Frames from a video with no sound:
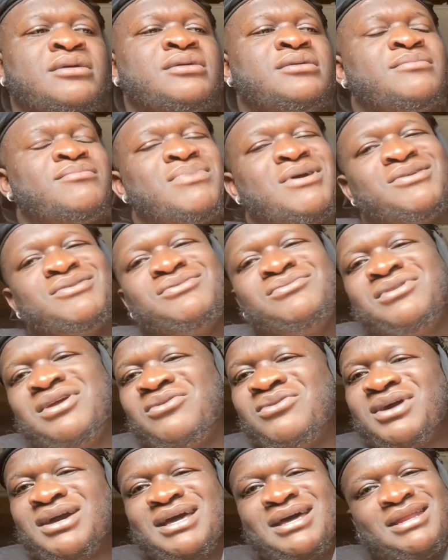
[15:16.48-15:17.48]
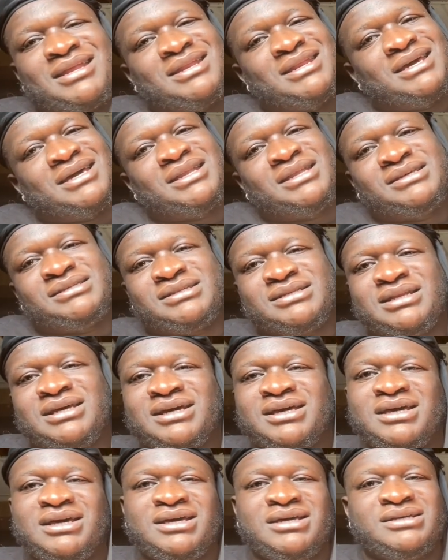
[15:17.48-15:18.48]
Bro, you know what kind of nigga this
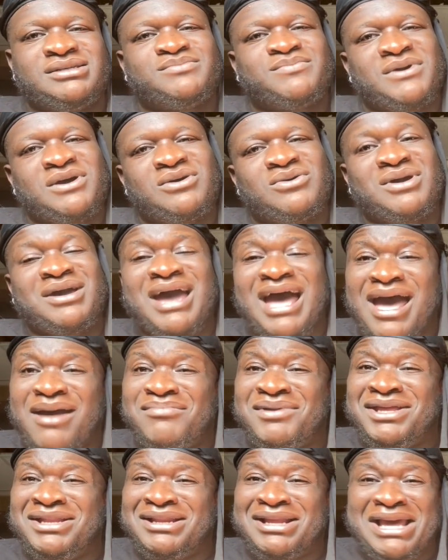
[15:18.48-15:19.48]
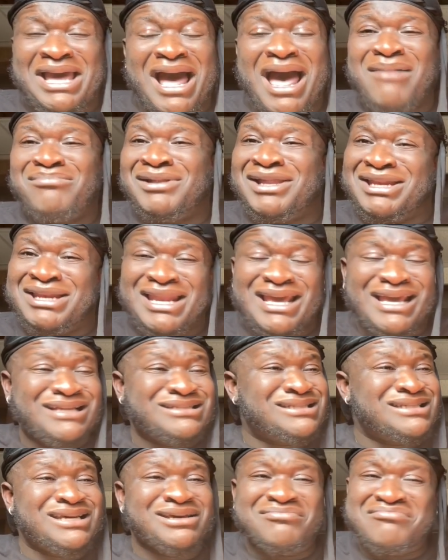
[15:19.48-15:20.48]
nigga is, bro. Goblet,
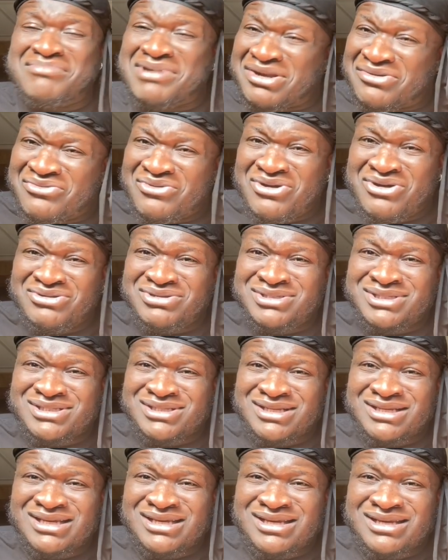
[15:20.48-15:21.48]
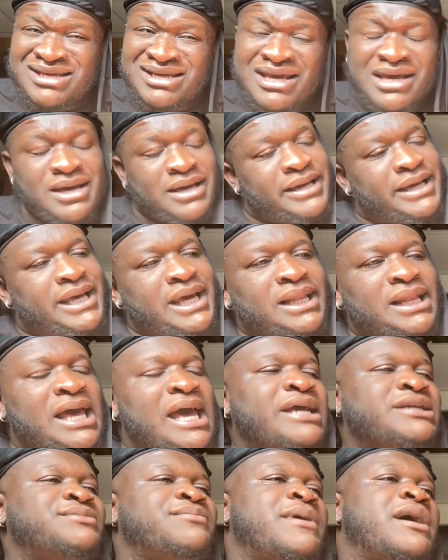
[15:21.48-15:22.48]
Nancy, and minerals? Killer
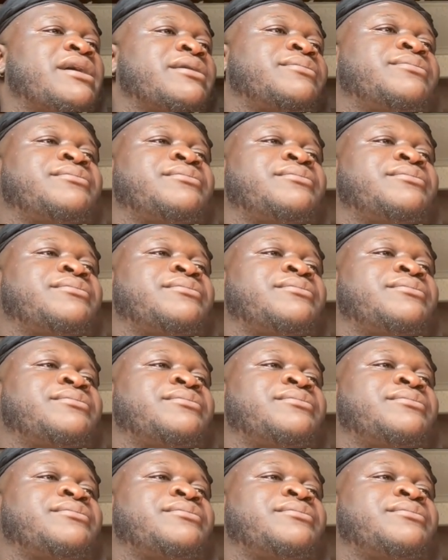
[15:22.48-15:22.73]
H Mac.